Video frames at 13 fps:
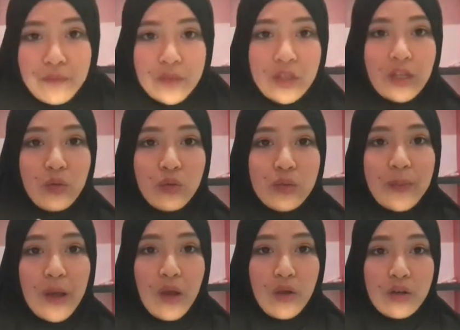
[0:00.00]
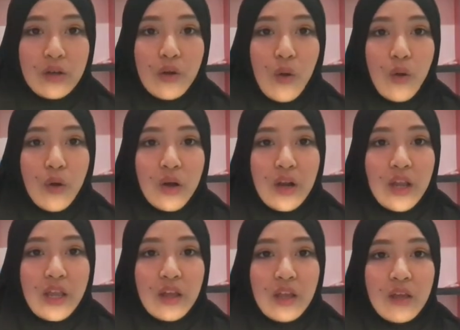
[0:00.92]
the loose powder,
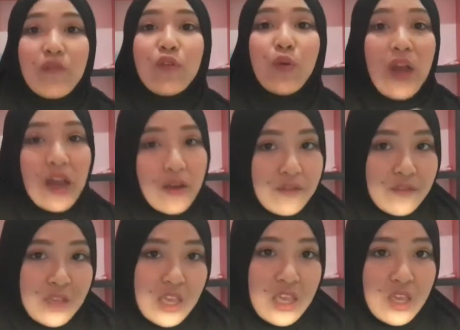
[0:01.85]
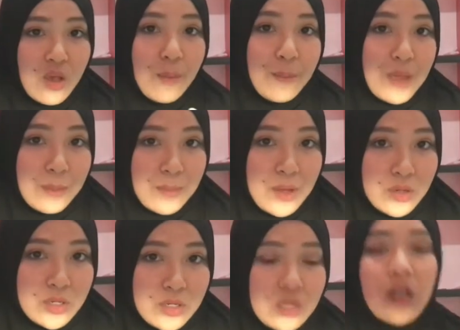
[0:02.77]
or if you have a compact
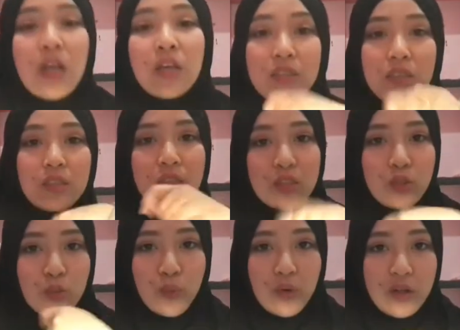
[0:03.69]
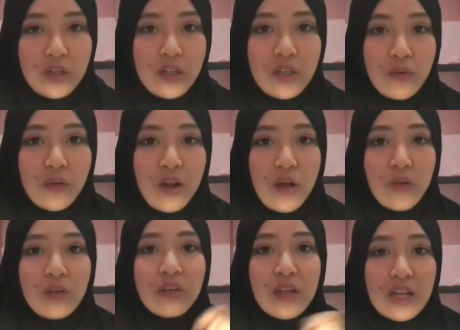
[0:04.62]
powder, just swirl it
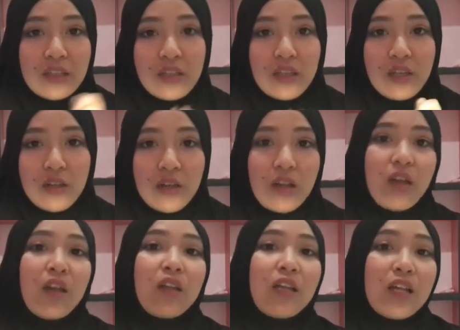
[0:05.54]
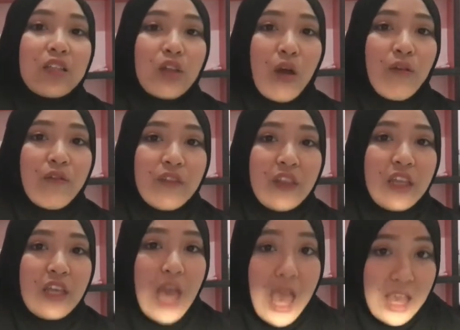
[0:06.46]
around, dust off
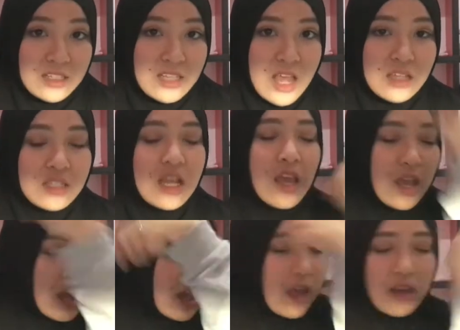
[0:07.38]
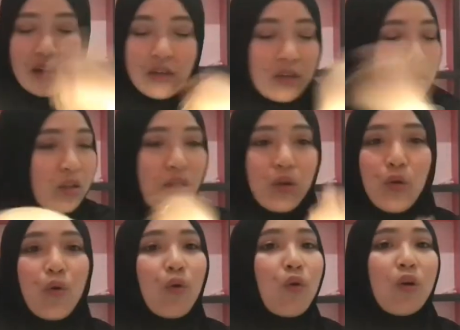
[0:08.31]
the excess and
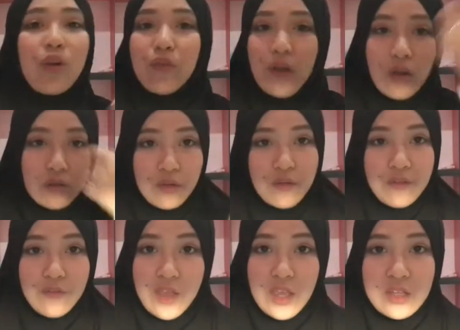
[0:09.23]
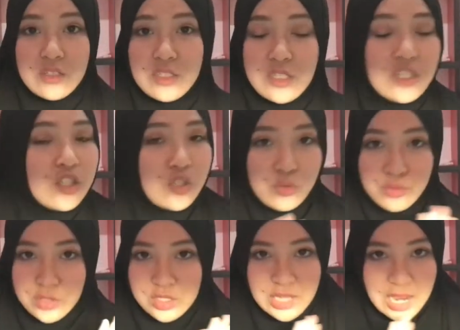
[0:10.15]
go around your face just
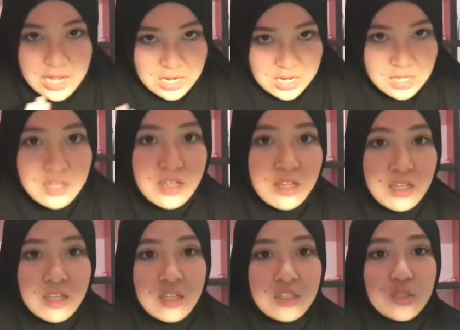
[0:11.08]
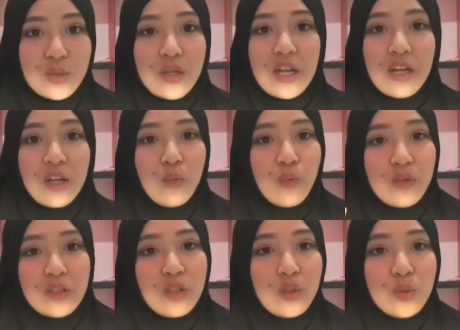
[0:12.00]
to set it so that it
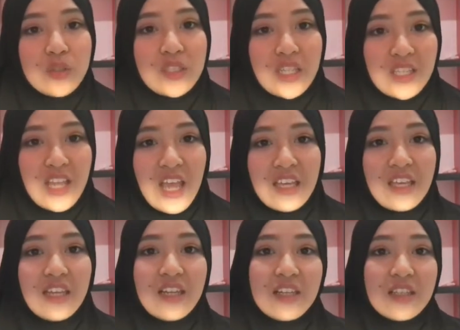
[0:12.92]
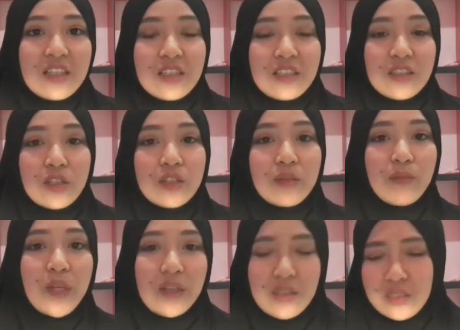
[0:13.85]
will lose the tackiness,
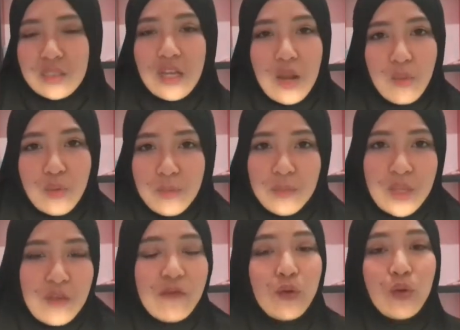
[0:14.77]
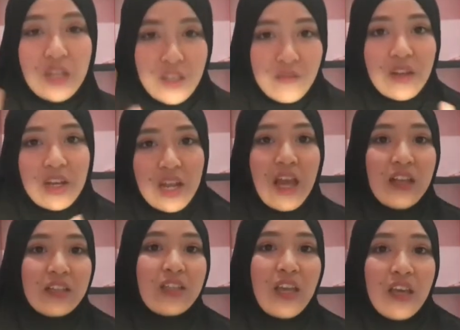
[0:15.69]
because that will, if you leave it
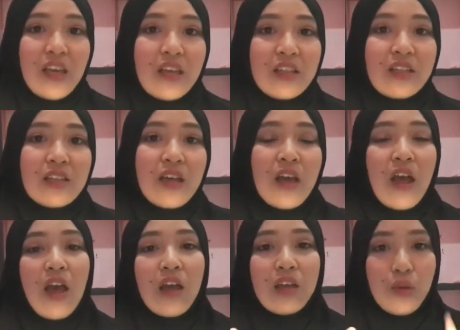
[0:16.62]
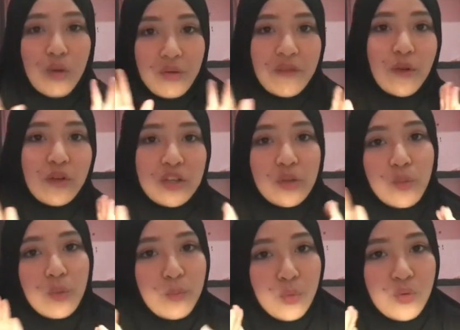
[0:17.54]
as is, your foundation
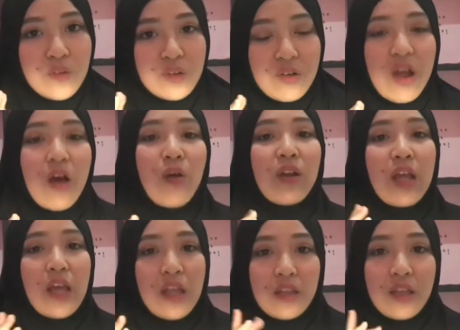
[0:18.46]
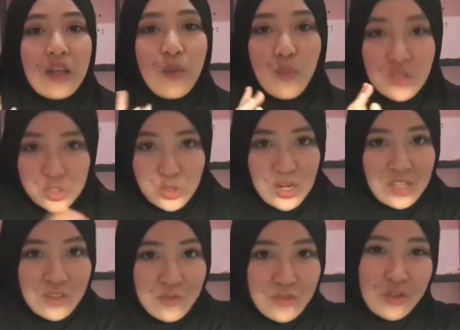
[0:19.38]
will move around and it will
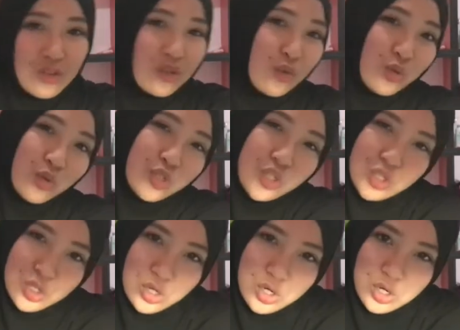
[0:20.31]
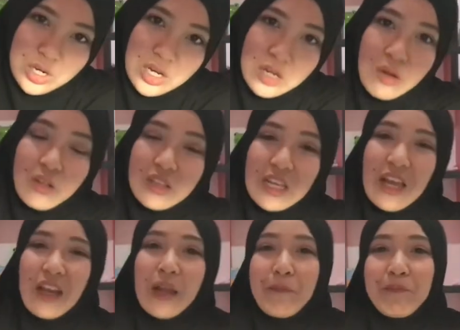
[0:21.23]
transfer to your shirt and all
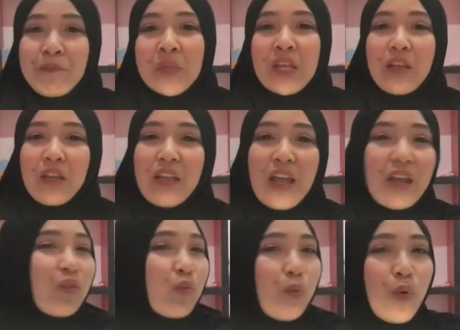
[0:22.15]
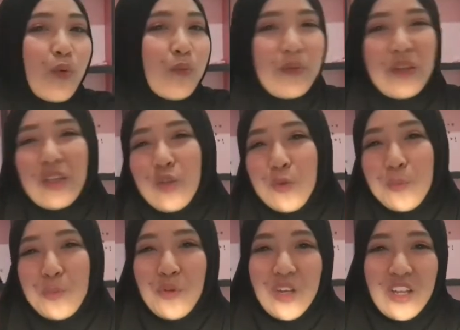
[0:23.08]
that, and that won't be
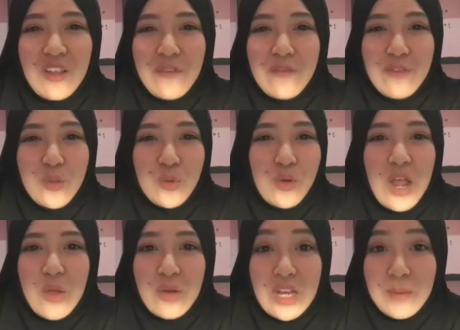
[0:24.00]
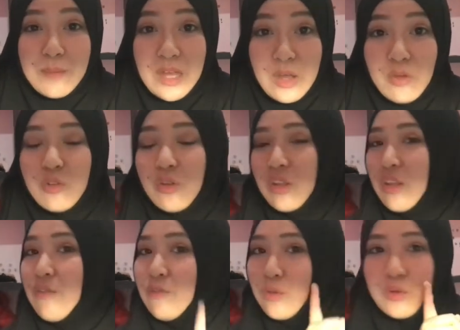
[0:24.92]
too pretty if you're out and about,
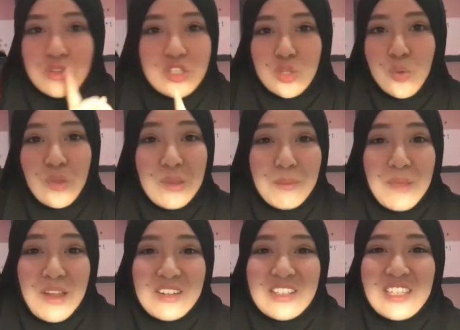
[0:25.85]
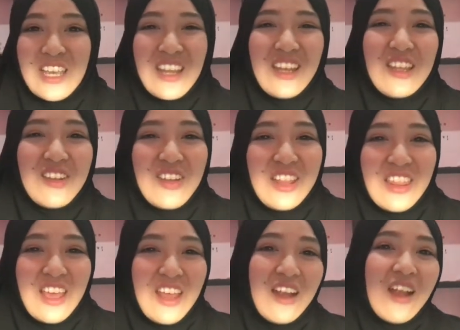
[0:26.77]
if you're showing bare skin here
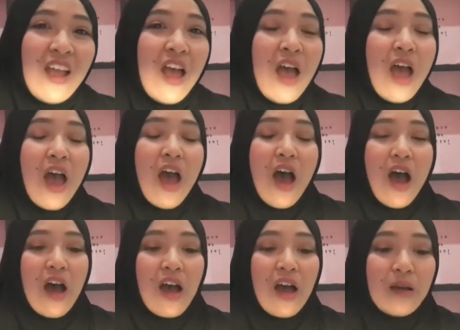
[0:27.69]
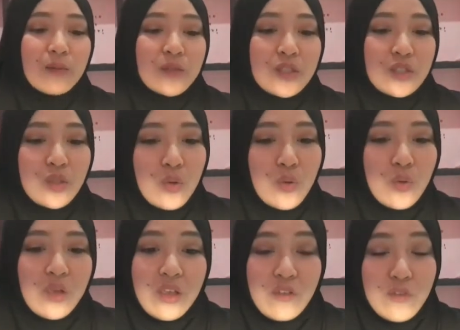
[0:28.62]
and there. So
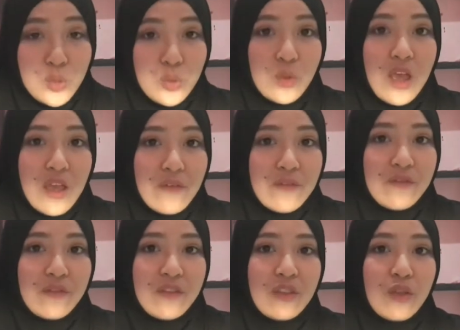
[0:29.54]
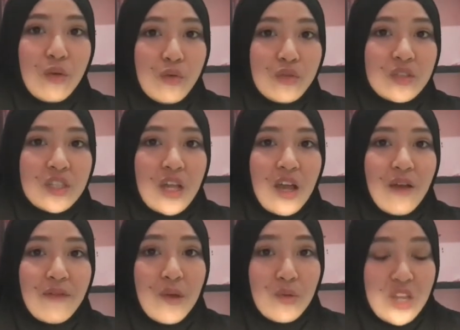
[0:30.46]
if you do have those
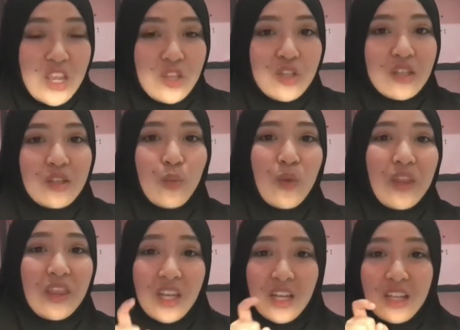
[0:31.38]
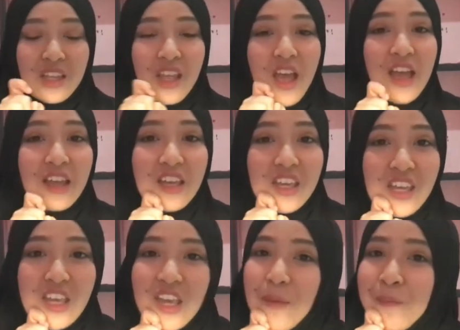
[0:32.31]
foundations with the
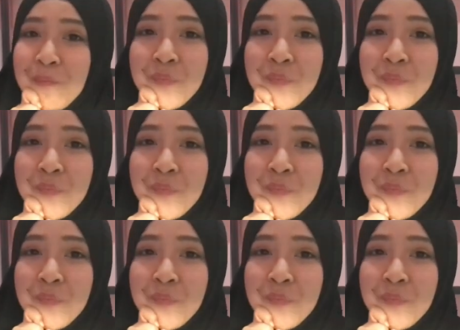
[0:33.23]
tacky